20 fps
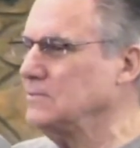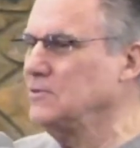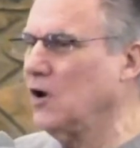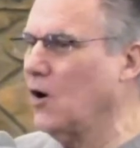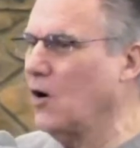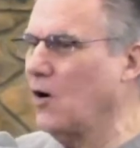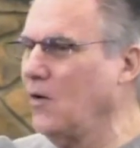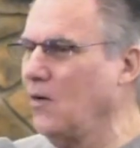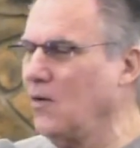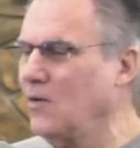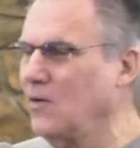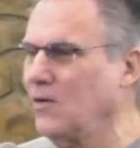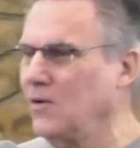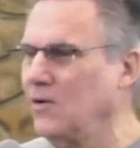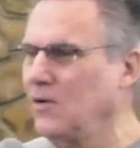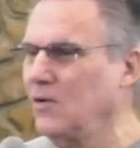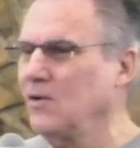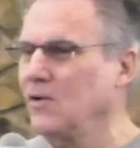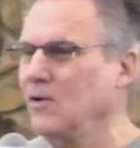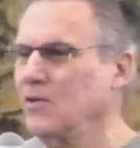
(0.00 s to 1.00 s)
No.
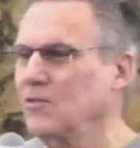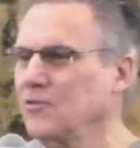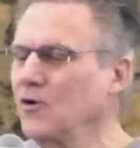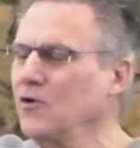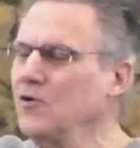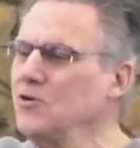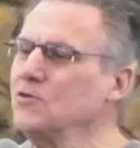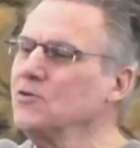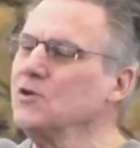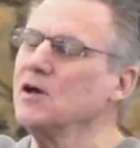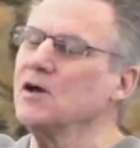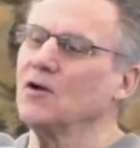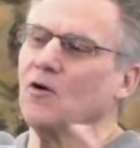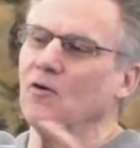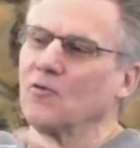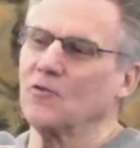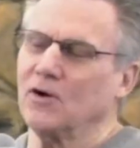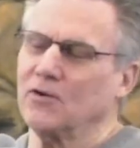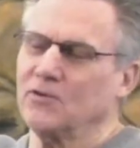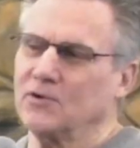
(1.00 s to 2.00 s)
Throw your
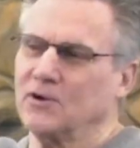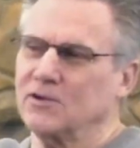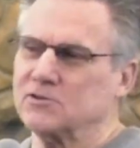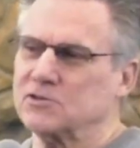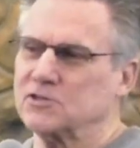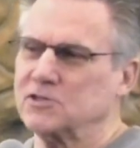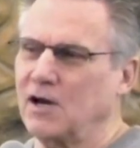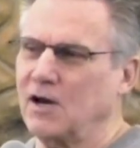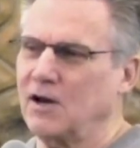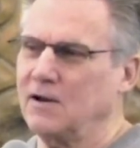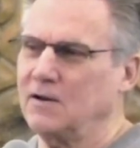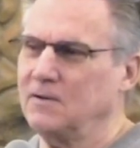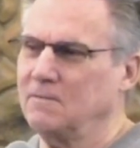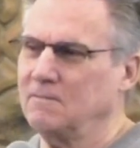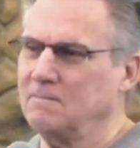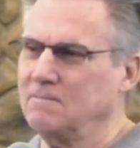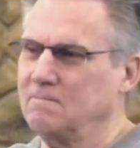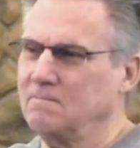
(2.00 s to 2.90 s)
net over on the other side.